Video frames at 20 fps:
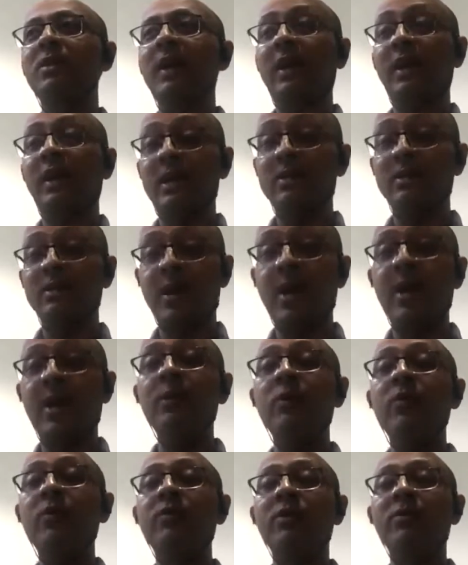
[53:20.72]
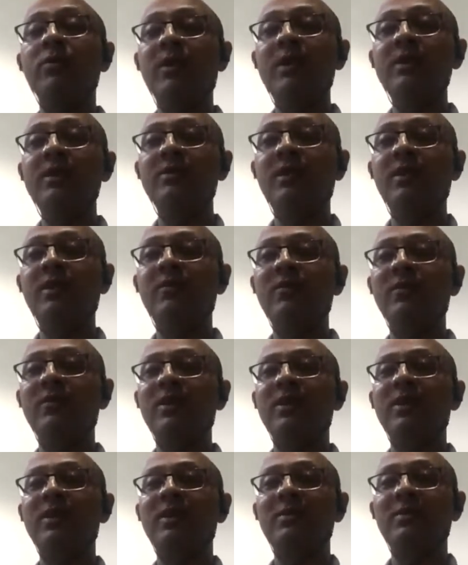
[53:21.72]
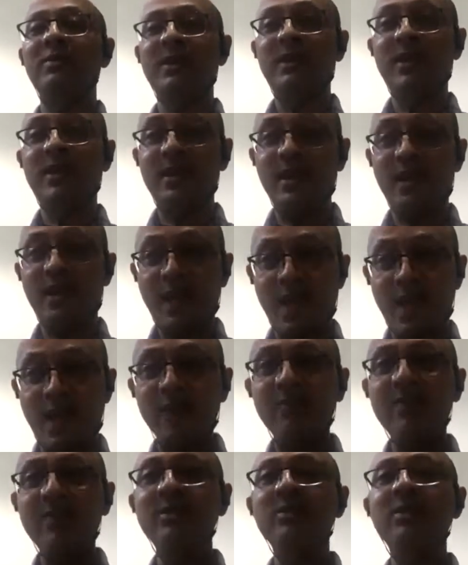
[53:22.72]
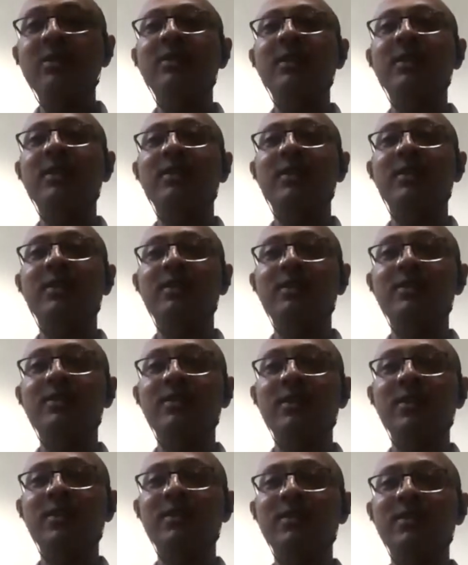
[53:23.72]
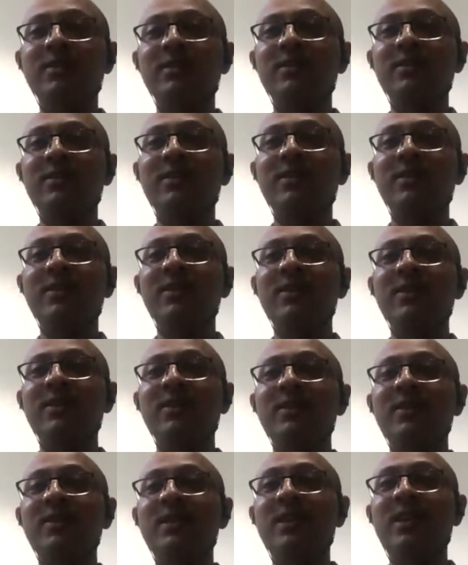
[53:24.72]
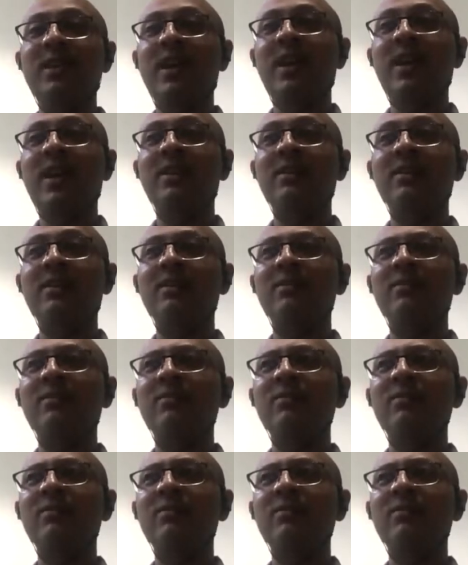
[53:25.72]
at least I know for myself that I have this cheating tendency, and